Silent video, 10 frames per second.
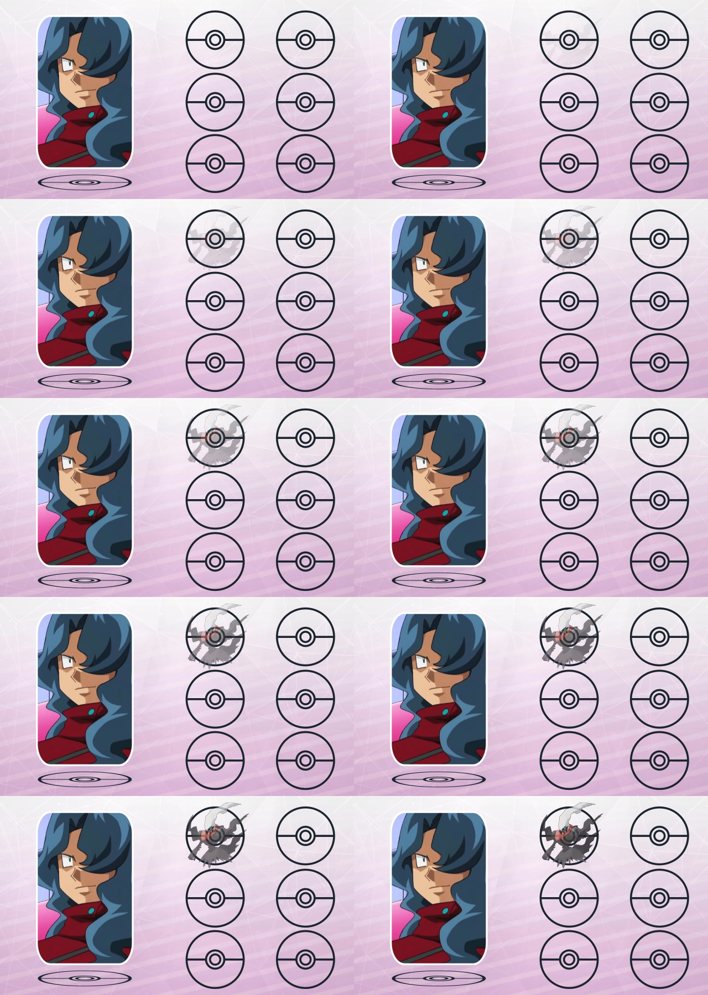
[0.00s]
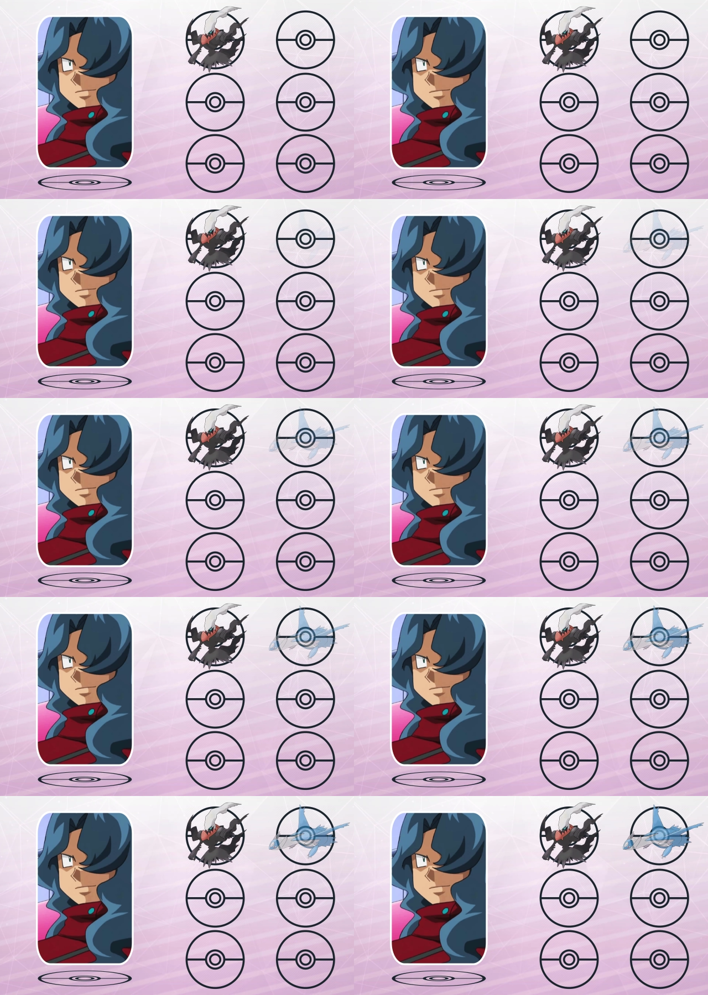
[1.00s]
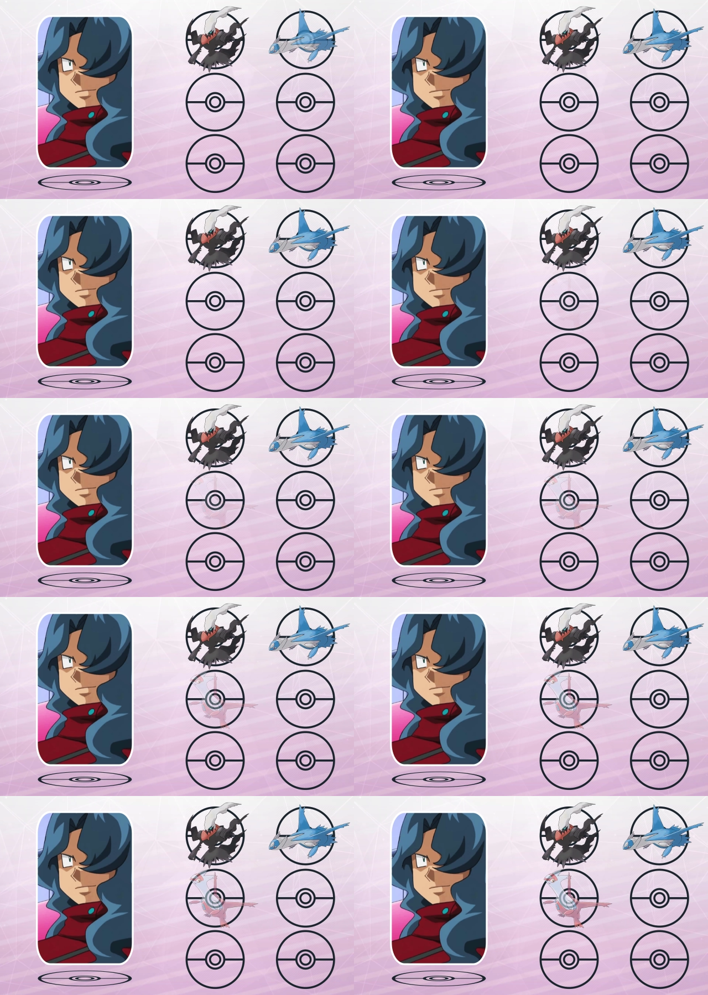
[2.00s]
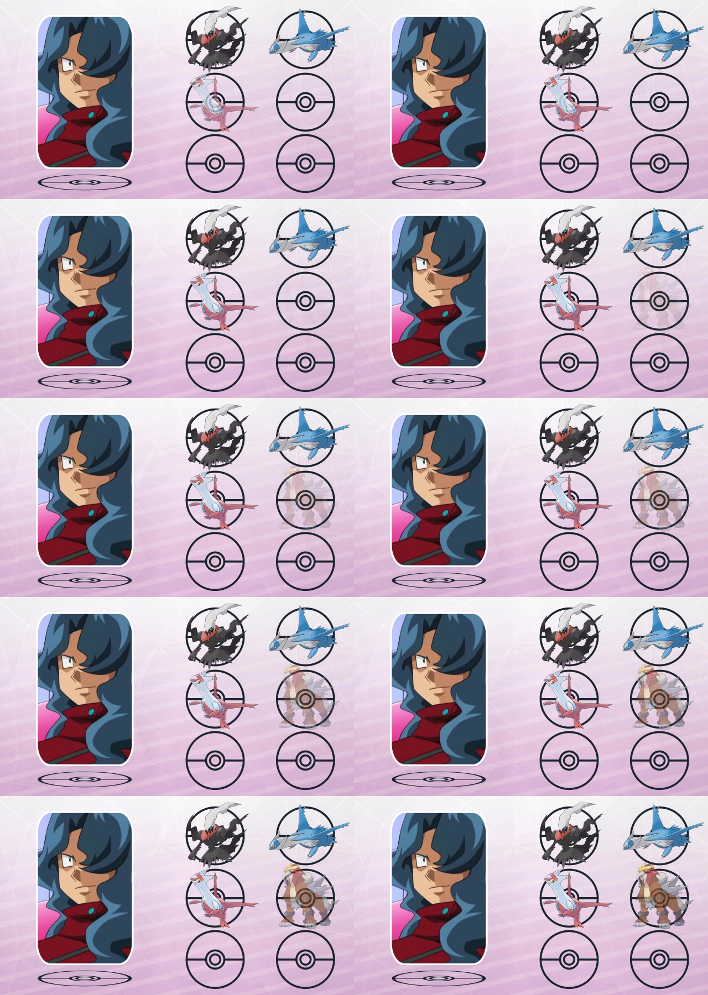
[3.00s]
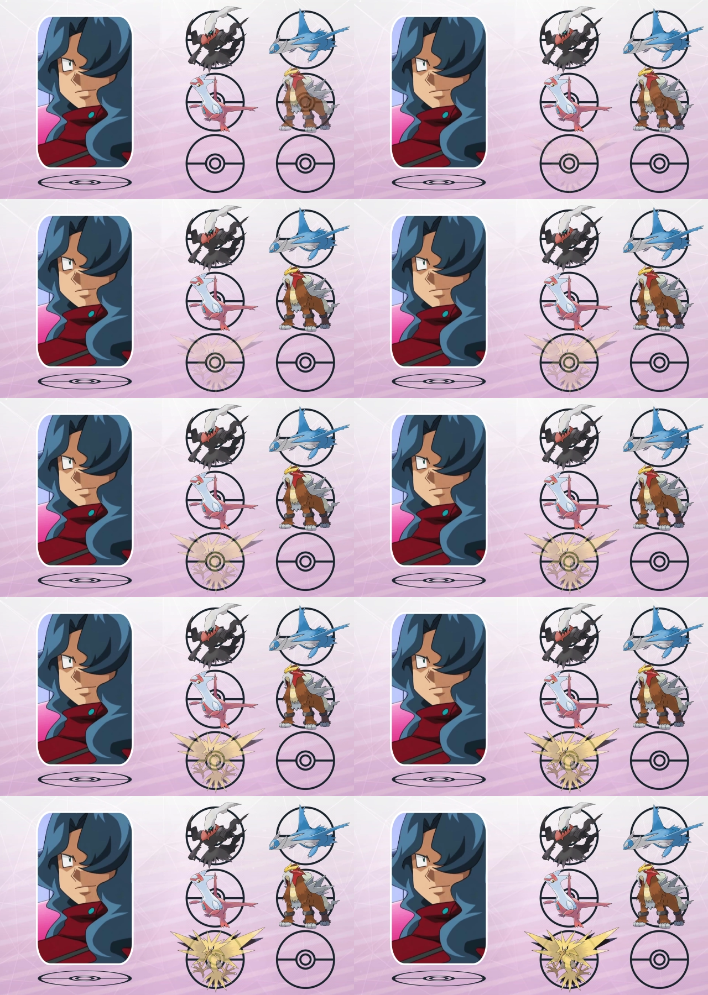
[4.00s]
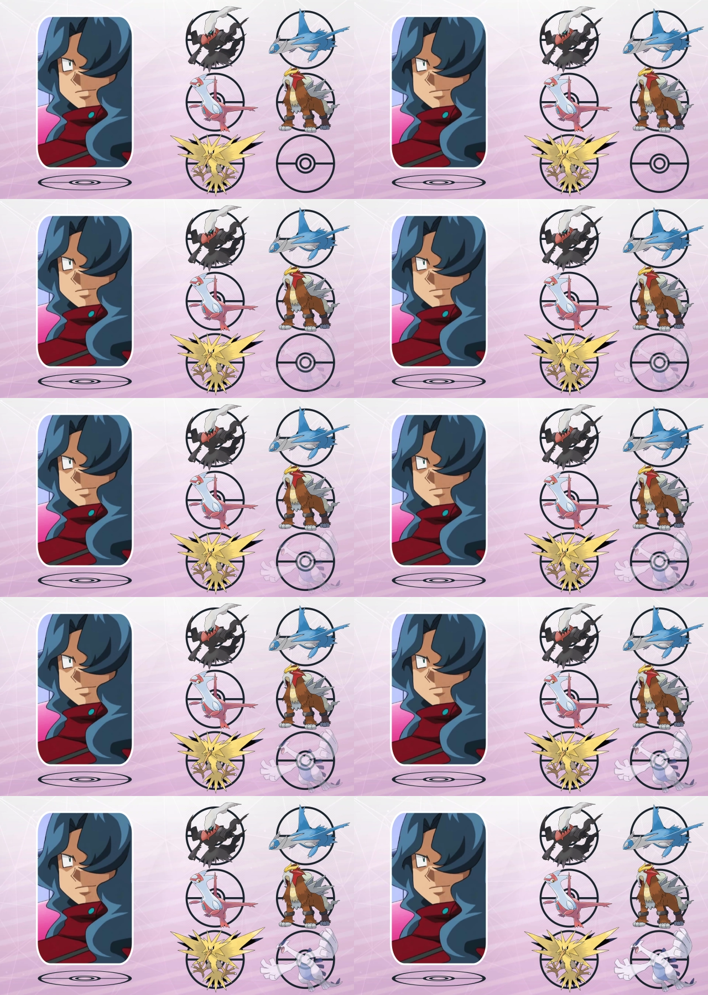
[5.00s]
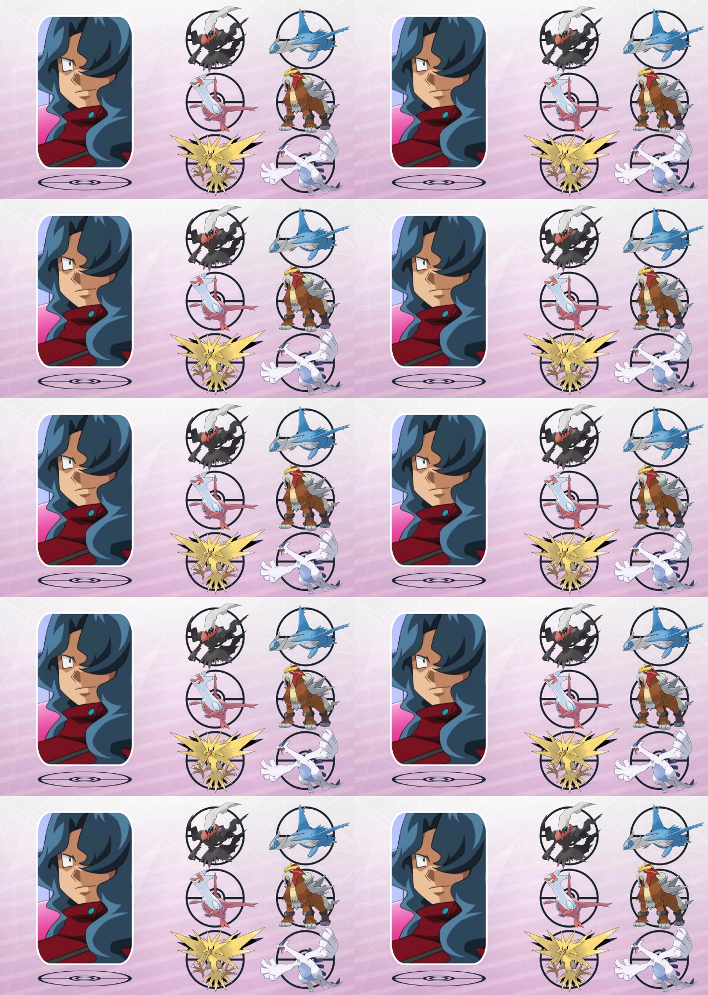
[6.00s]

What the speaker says: (no speaker visible)